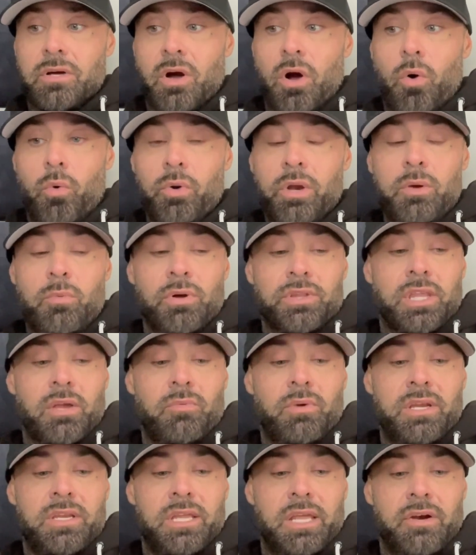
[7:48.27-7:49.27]
only what they
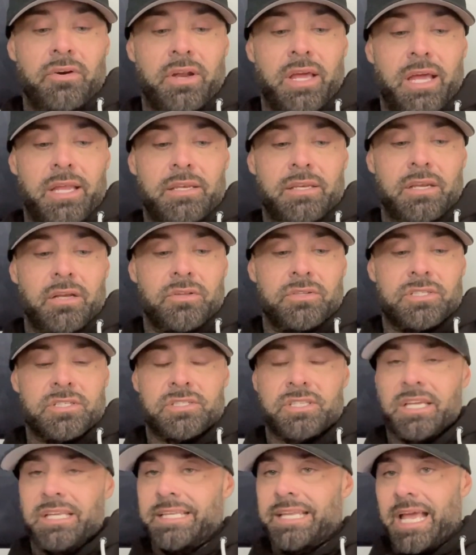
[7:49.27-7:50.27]
read on the internet, and they'll just
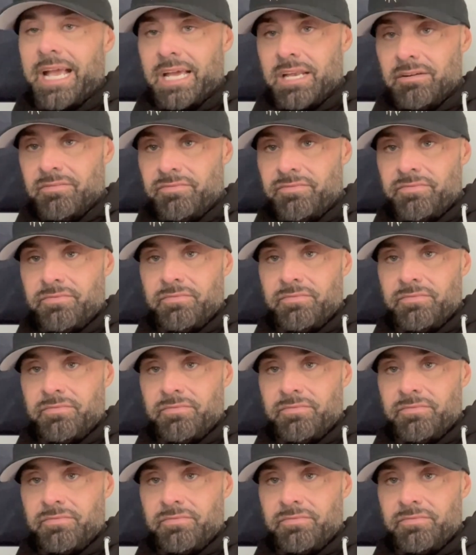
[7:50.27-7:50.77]
think negative